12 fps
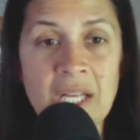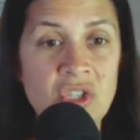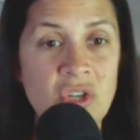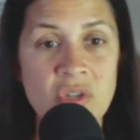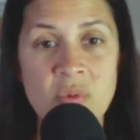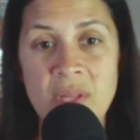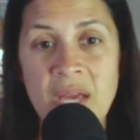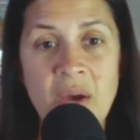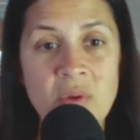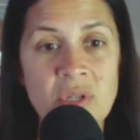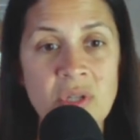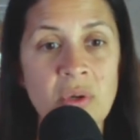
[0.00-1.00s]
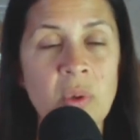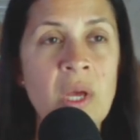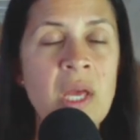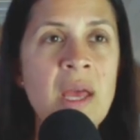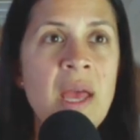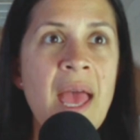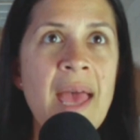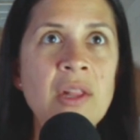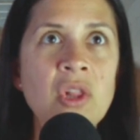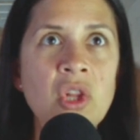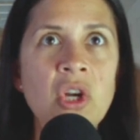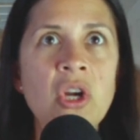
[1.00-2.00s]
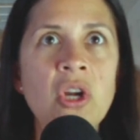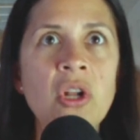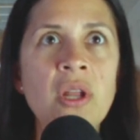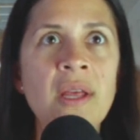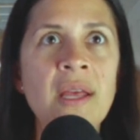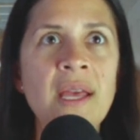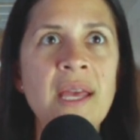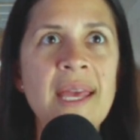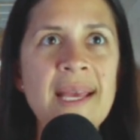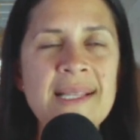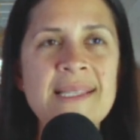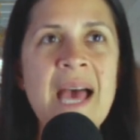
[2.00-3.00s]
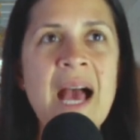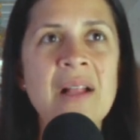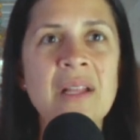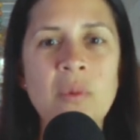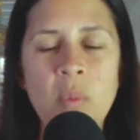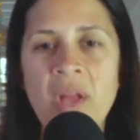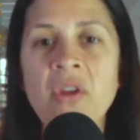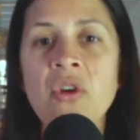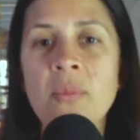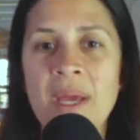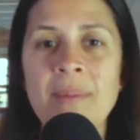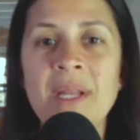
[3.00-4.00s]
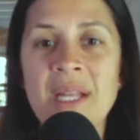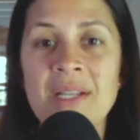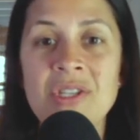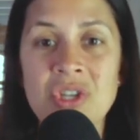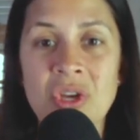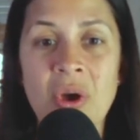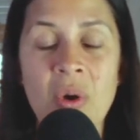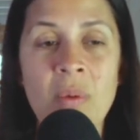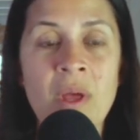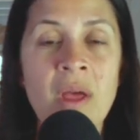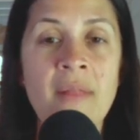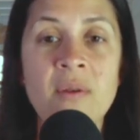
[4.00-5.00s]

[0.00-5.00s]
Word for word: It starts with a how-to, and learn exactly when your baby needs to go.